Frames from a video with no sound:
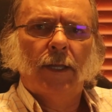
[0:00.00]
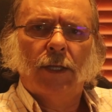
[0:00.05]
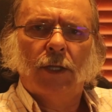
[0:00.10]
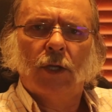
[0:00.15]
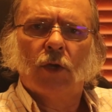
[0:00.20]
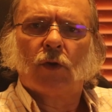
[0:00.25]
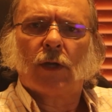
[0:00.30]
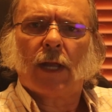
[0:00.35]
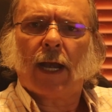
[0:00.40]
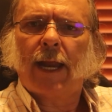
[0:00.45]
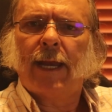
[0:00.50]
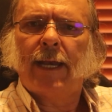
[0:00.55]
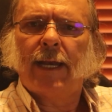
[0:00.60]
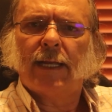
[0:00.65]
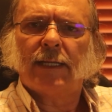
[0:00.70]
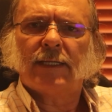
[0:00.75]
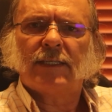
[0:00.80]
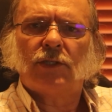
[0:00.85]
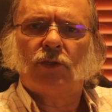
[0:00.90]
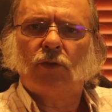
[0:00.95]
Ukraine
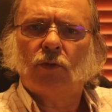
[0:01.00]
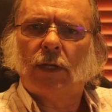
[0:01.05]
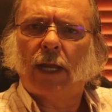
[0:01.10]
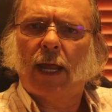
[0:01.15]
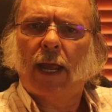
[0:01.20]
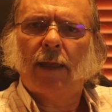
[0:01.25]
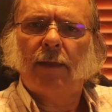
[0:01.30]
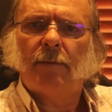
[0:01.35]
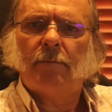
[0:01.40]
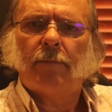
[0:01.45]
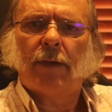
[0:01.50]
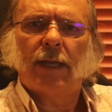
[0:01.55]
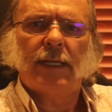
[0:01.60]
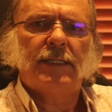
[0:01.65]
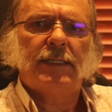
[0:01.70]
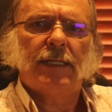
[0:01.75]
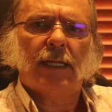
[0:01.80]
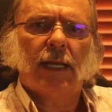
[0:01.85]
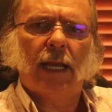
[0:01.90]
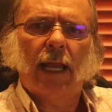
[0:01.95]
is today
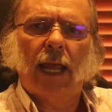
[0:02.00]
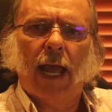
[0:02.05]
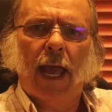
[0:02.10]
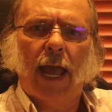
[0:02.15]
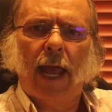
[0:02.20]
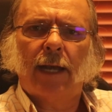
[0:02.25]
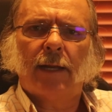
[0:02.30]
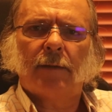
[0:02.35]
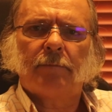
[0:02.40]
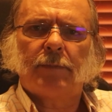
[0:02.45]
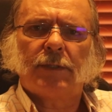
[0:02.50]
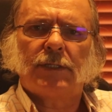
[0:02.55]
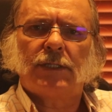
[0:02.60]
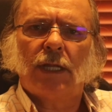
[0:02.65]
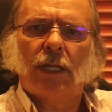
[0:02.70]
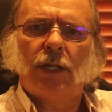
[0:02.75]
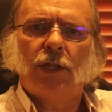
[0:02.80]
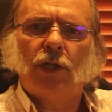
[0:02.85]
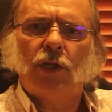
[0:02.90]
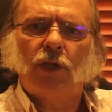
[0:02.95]
basically
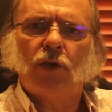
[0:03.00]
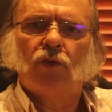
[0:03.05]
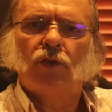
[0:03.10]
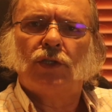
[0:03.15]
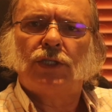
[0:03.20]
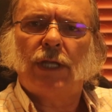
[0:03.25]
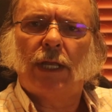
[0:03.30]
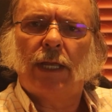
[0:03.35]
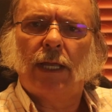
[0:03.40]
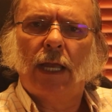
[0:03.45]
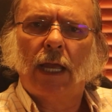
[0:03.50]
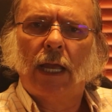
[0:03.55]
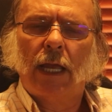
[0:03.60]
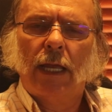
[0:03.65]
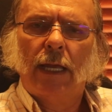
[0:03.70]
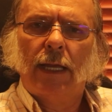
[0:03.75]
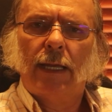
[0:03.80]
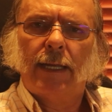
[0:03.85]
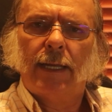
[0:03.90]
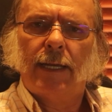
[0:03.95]
100% using
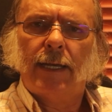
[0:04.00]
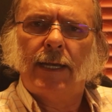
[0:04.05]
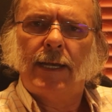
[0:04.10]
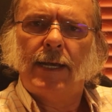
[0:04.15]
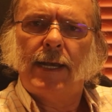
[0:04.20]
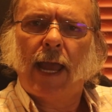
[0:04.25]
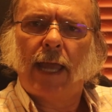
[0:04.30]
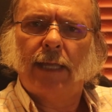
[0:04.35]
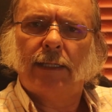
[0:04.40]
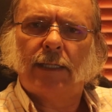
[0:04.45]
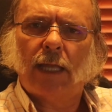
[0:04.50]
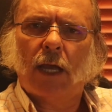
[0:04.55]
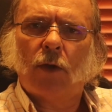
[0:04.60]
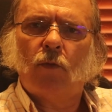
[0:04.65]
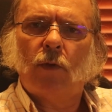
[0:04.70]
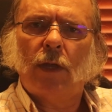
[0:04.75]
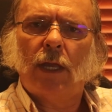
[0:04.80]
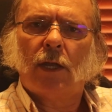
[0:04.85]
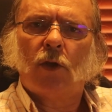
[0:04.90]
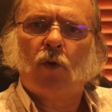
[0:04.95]

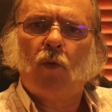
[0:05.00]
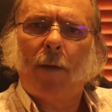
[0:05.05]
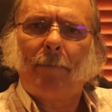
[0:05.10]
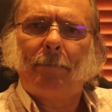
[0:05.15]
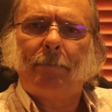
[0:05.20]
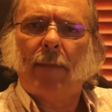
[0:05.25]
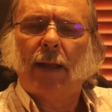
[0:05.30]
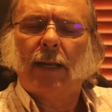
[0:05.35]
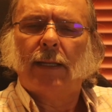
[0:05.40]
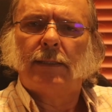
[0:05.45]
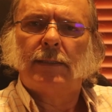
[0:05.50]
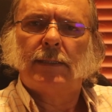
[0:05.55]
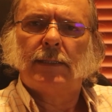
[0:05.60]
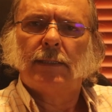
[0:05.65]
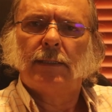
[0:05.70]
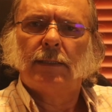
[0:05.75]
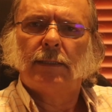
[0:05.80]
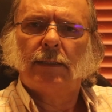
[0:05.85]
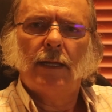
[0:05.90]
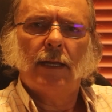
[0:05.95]
NATO
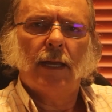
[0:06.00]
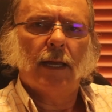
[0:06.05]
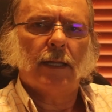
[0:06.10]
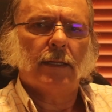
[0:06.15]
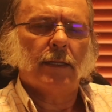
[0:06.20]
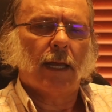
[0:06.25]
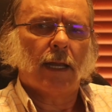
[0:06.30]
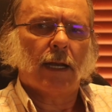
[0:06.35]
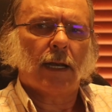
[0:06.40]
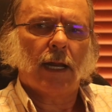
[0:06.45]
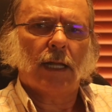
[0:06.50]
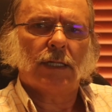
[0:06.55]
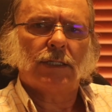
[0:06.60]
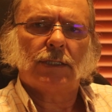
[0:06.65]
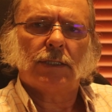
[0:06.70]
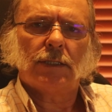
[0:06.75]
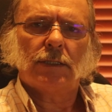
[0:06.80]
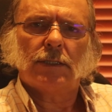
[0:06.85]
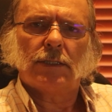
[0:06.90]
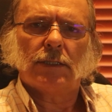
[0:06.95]
equipment, and the
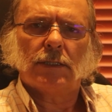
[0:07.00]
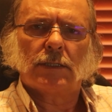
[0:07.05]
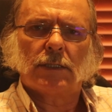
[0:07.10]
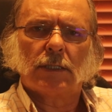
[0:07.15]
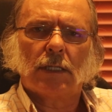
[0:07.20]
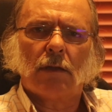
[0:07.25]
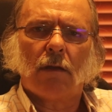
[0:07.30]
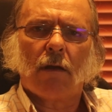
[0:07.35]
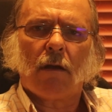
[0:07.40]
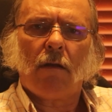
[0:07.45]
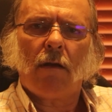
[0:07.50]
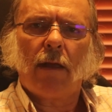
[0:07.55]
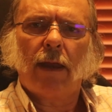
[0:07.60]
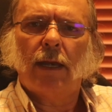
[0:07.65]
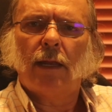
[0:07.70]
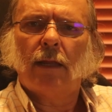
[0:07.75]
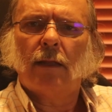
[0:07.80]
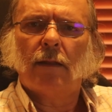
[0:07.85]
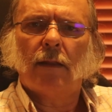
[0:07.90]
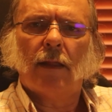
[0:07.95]
Russians is
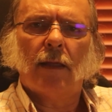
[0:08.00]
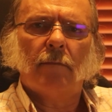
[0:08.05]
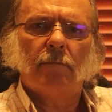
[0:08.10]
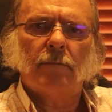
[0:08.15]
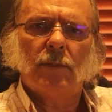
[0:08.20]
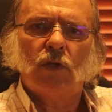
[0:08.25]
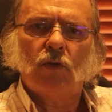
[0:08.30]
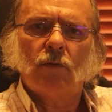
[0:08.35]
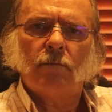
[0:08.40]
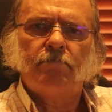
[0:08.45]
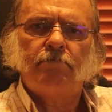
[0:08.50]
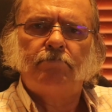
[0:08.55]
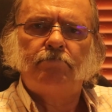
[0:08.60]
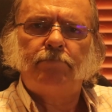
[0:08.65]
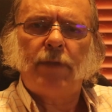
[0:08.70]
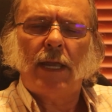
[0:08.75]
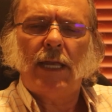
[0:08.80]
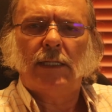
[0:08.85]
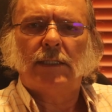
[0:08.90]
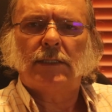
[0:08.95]
grinding them to
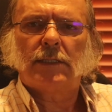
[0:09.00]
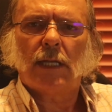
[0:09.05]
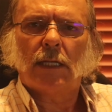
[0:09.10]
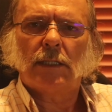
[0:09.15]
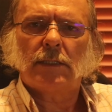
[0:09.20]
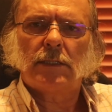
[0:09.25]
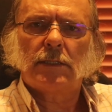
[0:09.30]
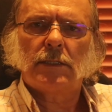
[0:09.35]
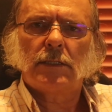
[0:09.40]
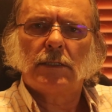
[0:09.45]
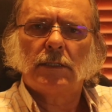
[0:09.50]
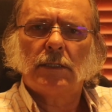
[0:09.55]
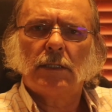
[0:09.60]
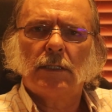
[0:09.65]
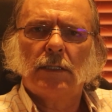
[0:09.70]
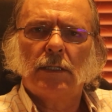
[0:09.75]
pieces.